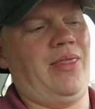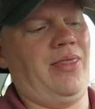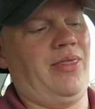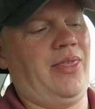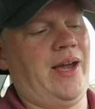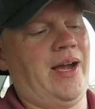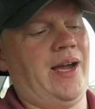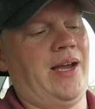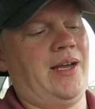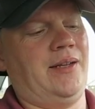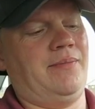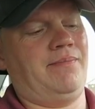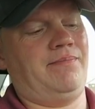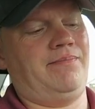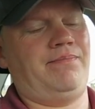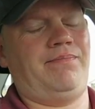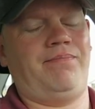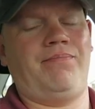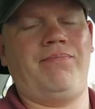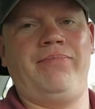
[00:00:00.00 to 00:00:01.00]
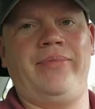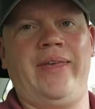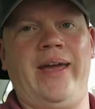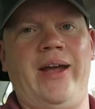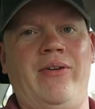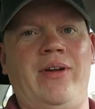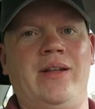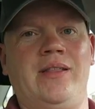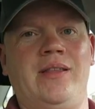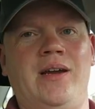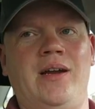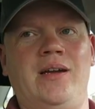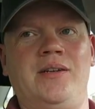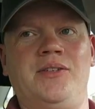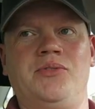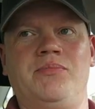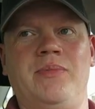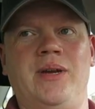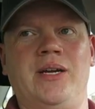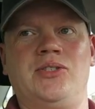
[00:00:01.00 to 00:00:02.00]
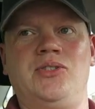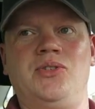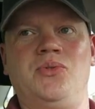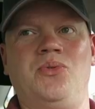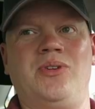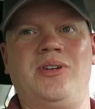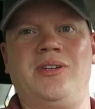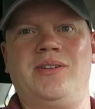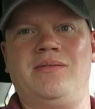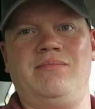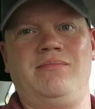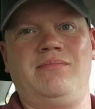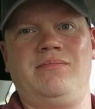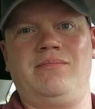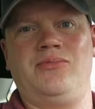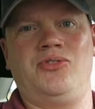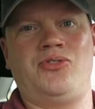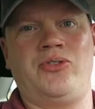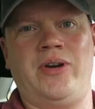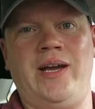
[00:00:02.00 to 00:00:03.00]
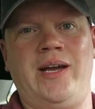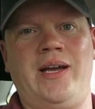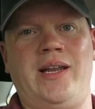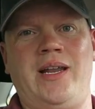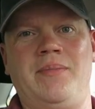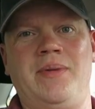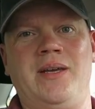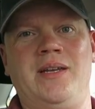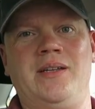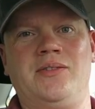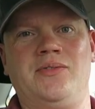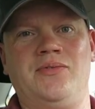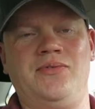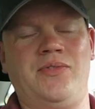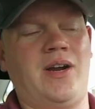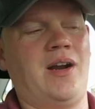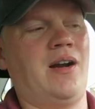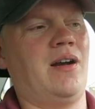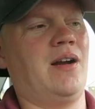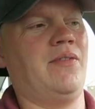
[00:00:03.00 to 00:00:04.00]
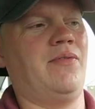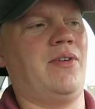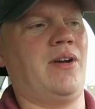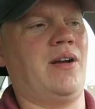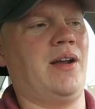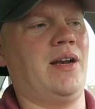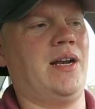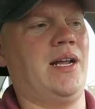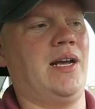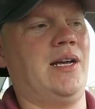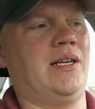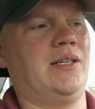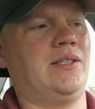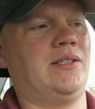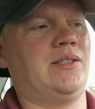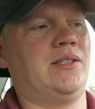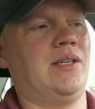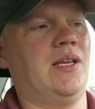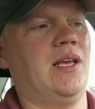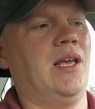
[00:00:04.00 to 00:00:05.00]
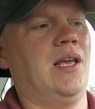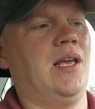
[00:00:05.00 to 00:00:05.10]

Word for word: That that right there just makes you want to try it. I mean, it's very, very nice.